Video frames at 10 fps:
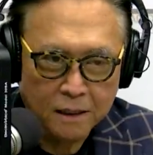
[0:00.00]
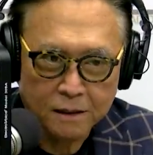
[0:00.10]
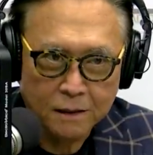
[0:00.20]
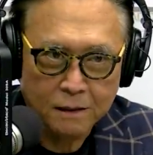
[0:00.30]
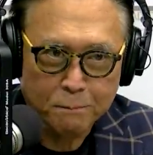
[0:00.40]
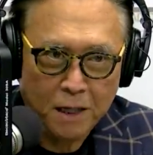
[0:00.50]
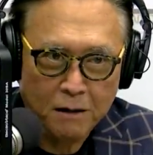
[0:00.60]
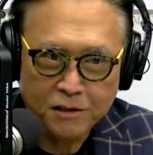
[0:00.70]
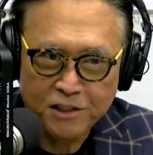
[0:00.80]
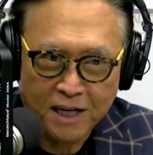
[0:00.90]
look, you
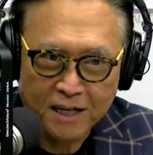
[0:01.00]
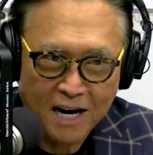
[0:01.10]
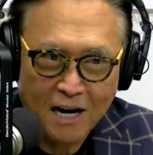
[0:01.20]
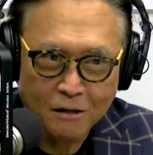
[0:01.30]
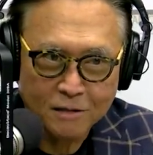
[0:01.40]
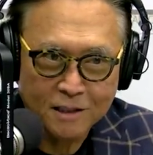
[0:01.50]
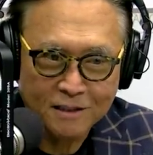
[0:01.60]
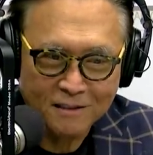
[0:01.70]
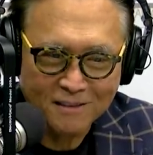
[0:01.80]
better check out